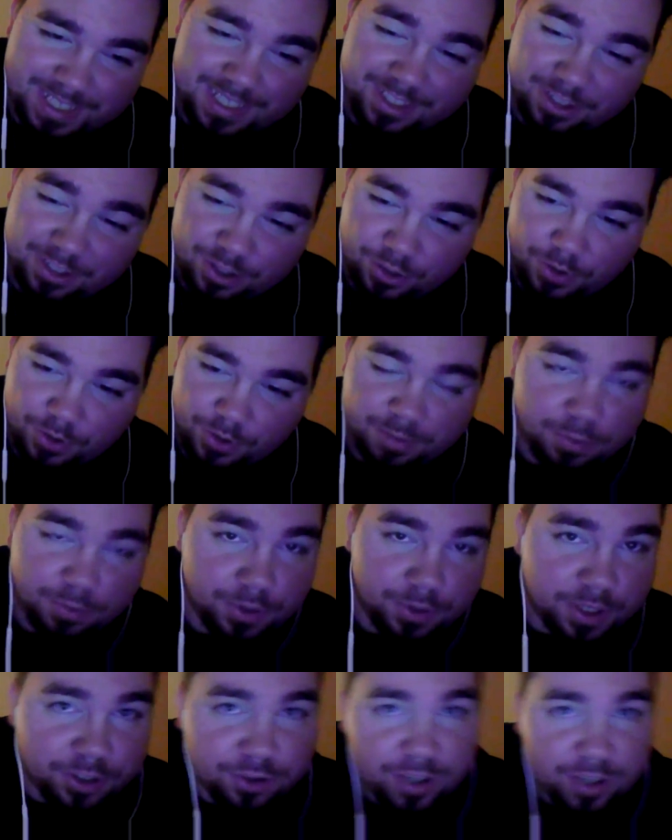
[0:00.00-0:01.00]
It's a correct
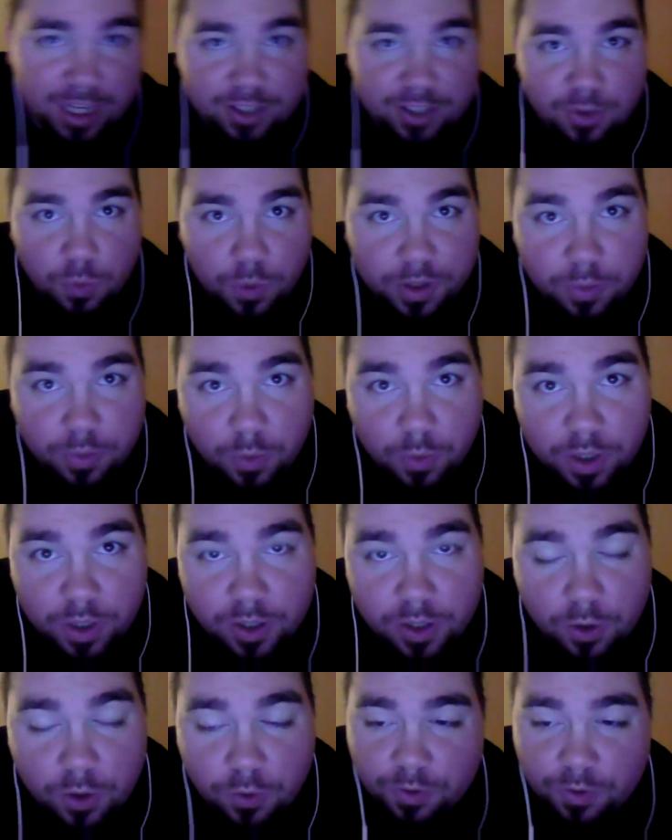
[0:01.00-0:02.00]
prediction. That's a win,
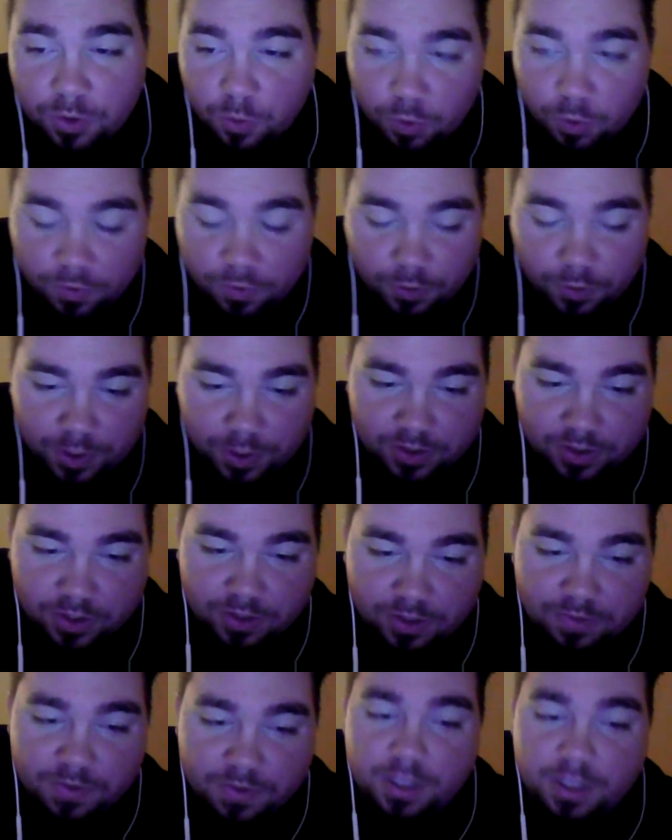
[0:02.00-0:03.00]
1-0 for the Wolverines
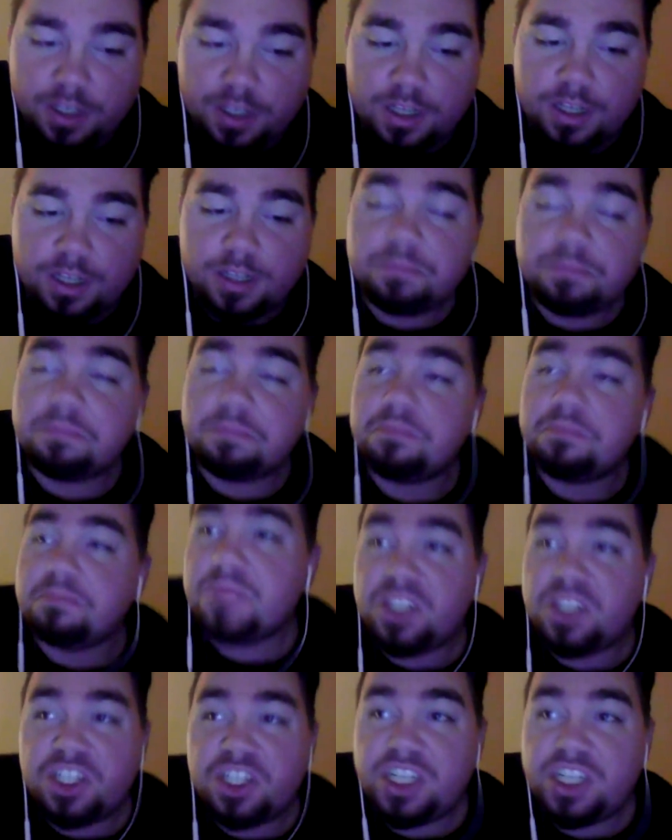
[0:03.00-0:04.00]
of
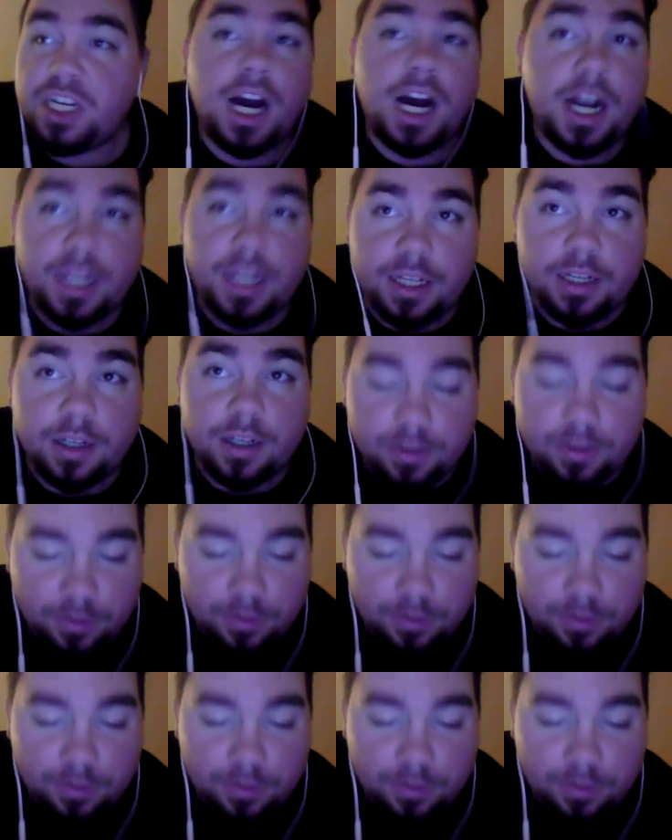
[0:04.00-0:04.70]
Michigan.